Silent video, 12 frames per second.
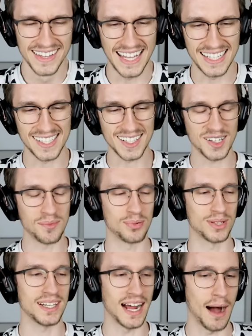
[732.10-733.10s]
That's the
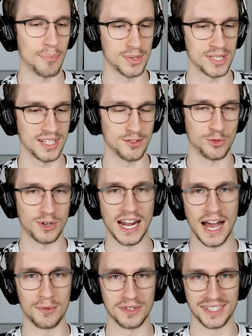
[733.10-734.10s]
complete opposite of what
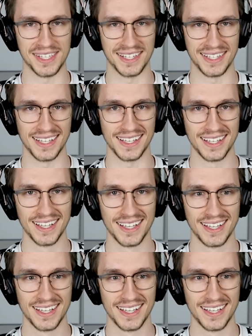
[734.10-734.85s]
I was thinking.